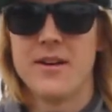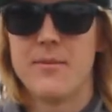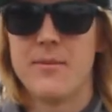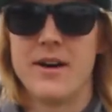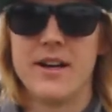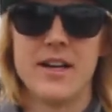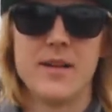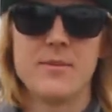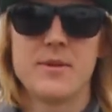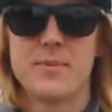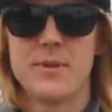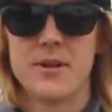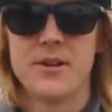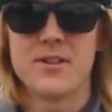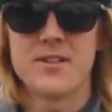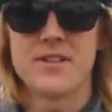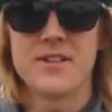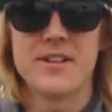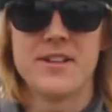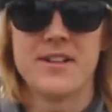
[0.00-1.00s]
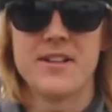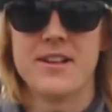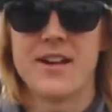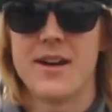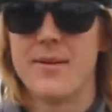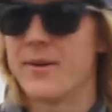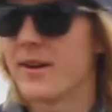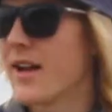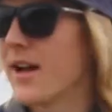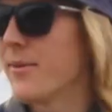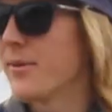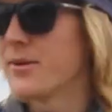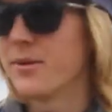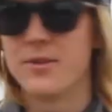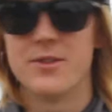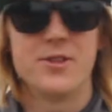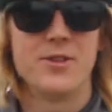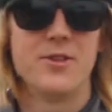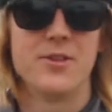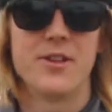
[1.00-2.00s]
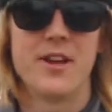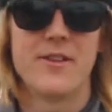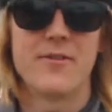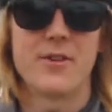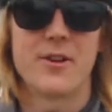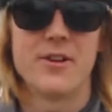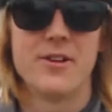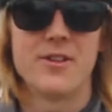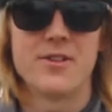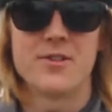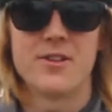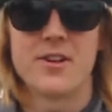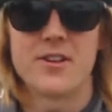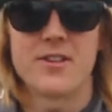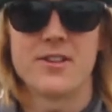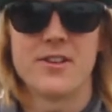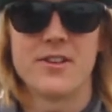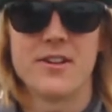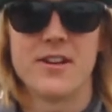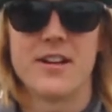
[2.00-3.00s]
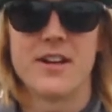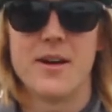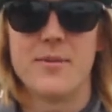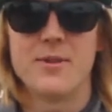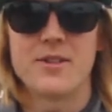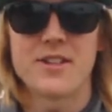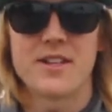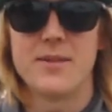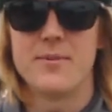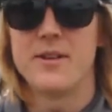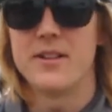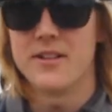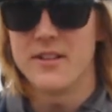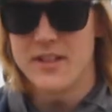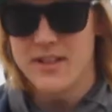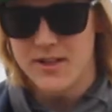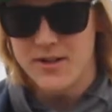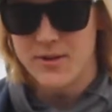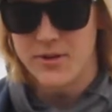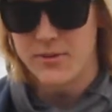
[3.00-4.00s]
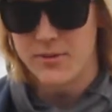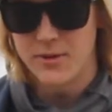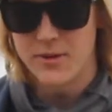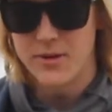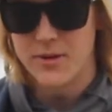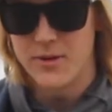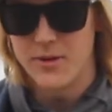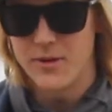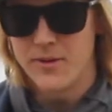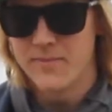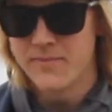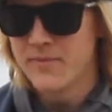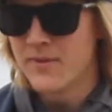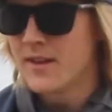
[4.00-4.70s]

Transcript: My name's Pearson. I'm a Capitola Junior Lifeguard instructor, and I'm just going to be leading you through